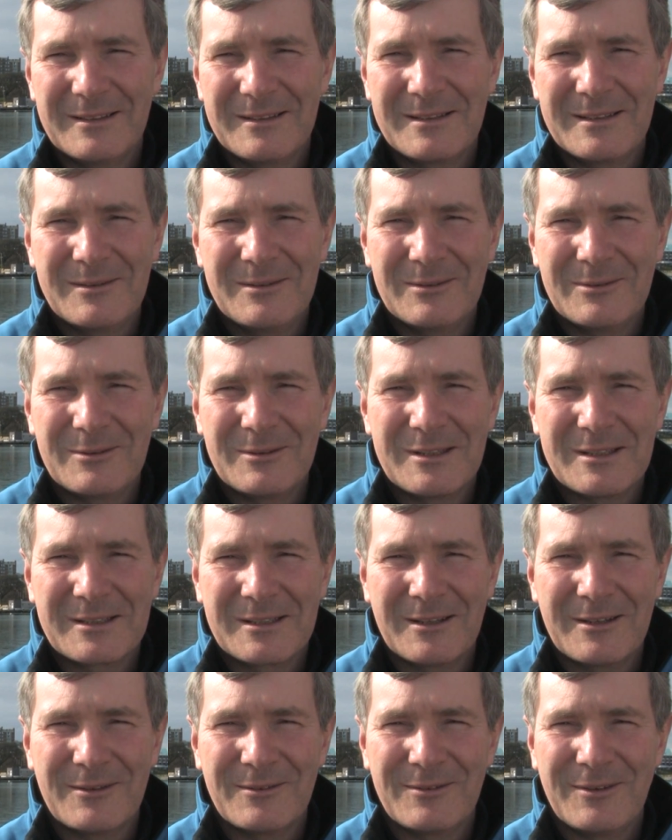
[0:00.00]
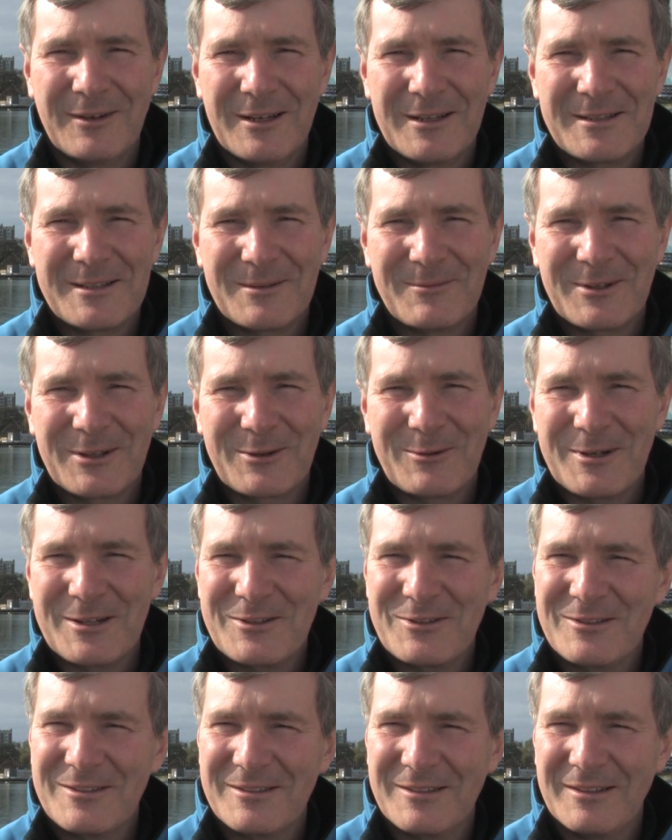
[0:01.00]
seem to always kind of find some of the
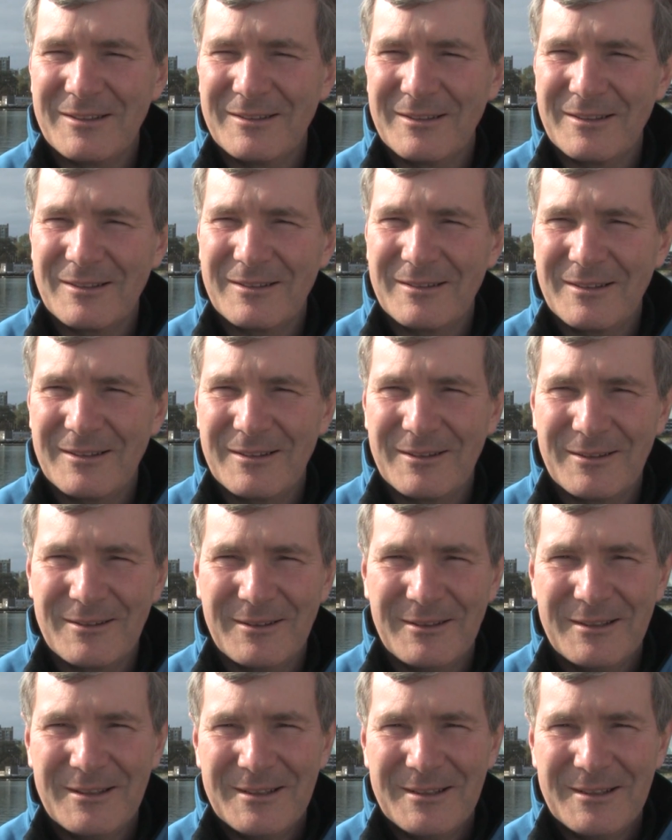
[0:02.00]
questions that are,